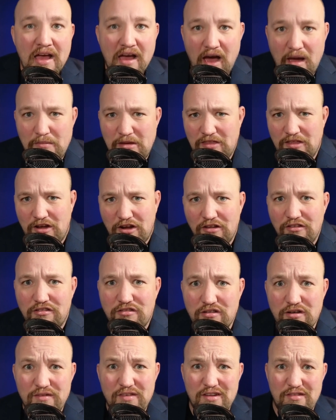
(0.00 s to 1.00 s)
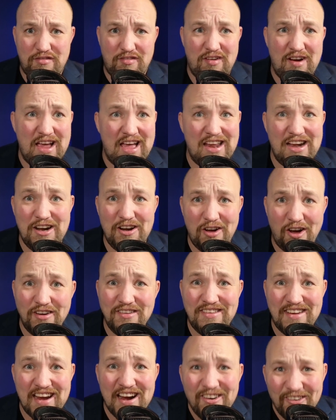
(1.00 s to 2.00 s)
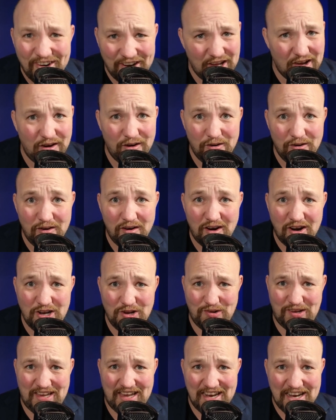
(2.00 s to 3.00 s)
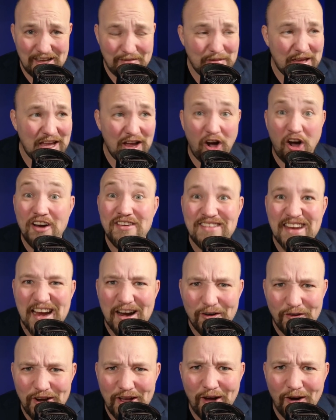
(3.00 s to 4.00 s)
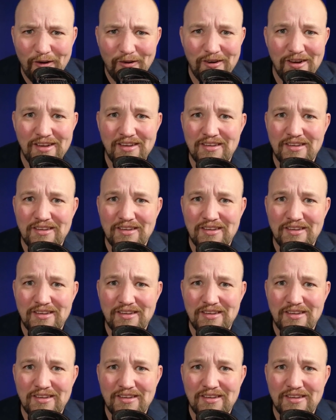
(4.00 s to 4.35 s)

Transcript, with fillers: I mean, the Conservatives are ahead in Ontario. Are you kidding me? Ontario?